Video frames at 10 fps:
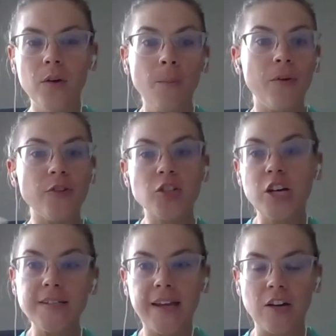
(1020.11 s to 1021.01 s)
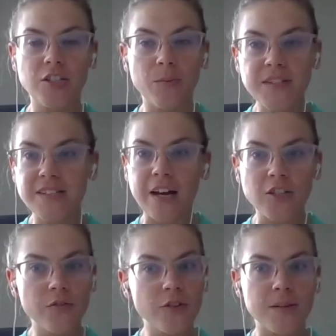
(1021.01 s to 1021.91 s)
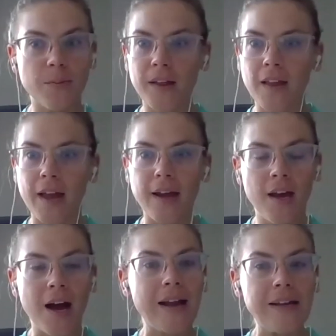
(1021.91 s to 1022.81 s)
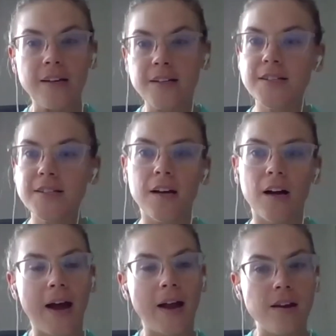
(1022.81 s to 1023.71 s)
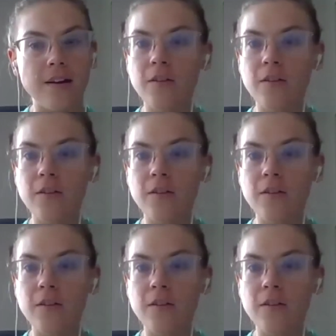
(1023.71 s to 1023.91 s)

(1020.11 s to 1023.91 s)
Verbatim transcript: but if you're trying to catch someone's attention for something like i need a deal i need an